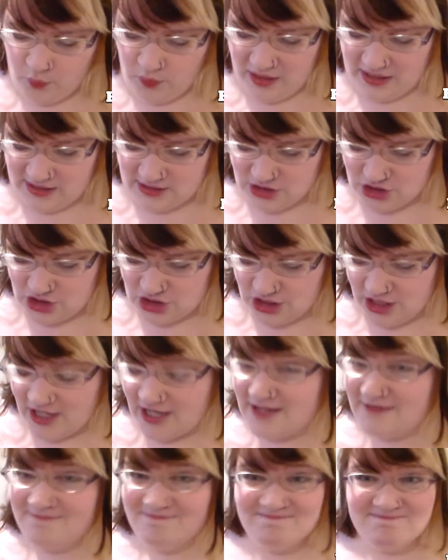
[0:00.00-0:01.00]
which
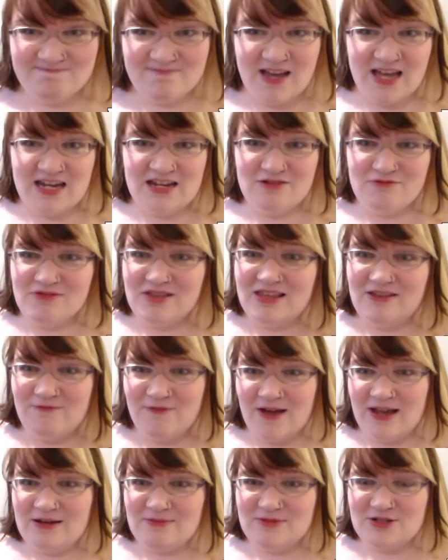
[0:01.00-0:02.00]
I didn't
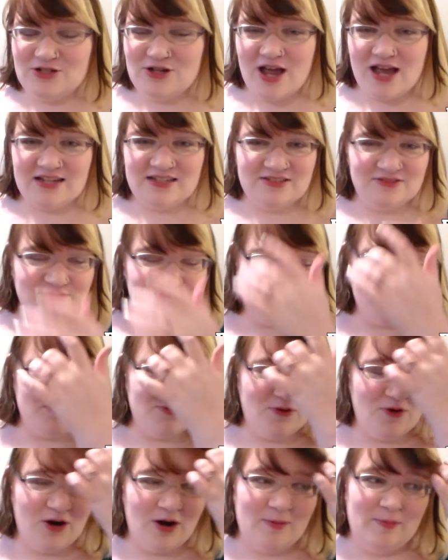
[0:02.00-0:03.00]
really find him attractive
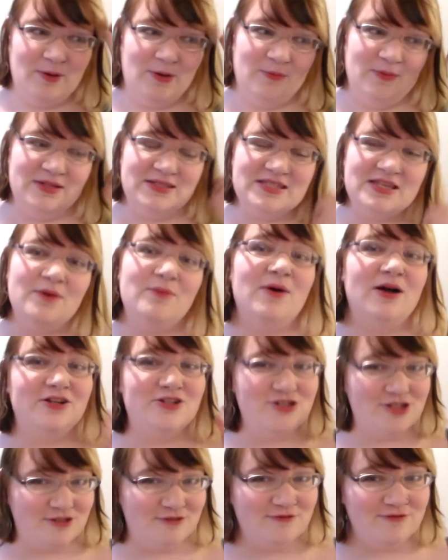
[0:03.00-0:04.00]
before, but once I
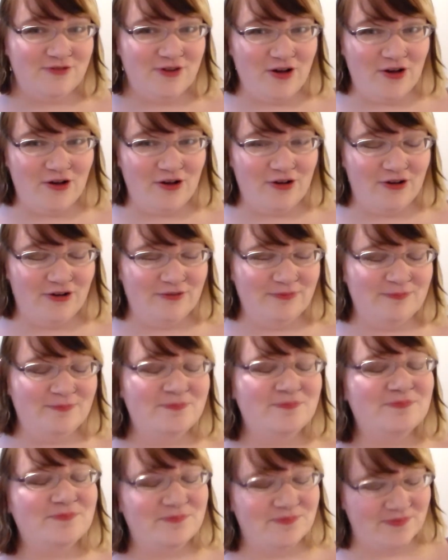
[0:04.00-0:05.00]
watched The Fall,
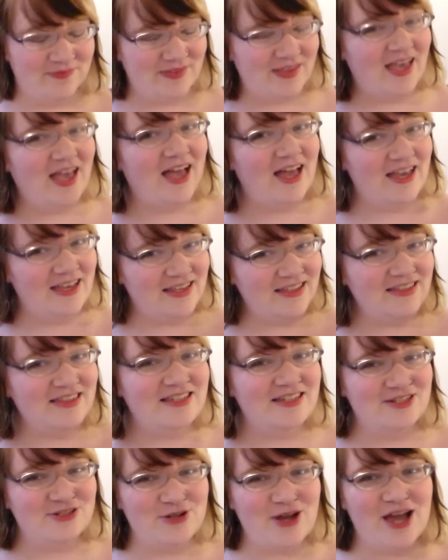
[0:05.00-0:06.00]
I get
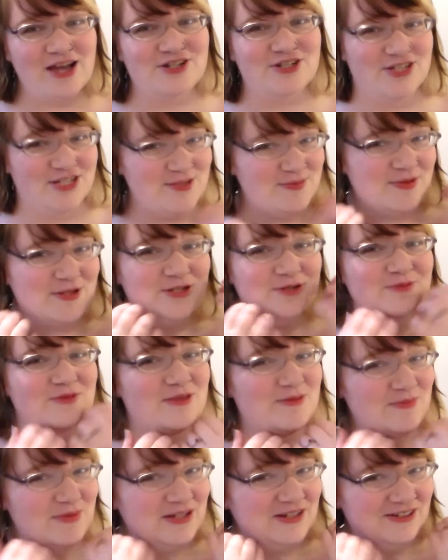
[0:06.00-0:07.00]
the attraction, especially
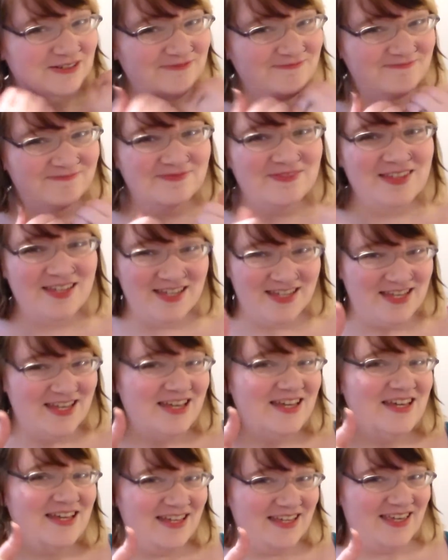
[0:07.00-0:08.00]
with the beard.
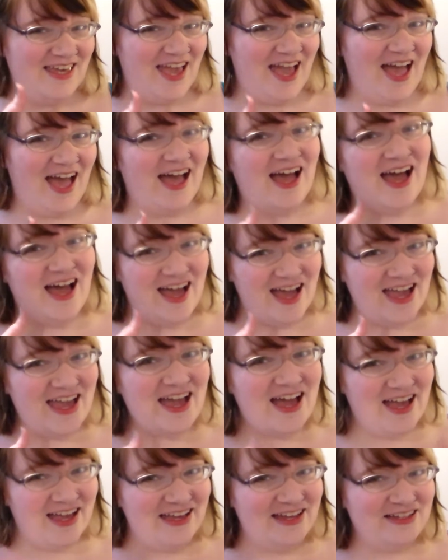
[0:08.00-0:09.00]
Yeah,
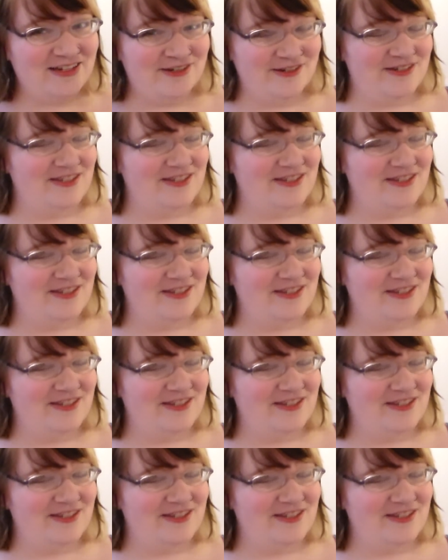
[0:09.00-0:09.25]
I, I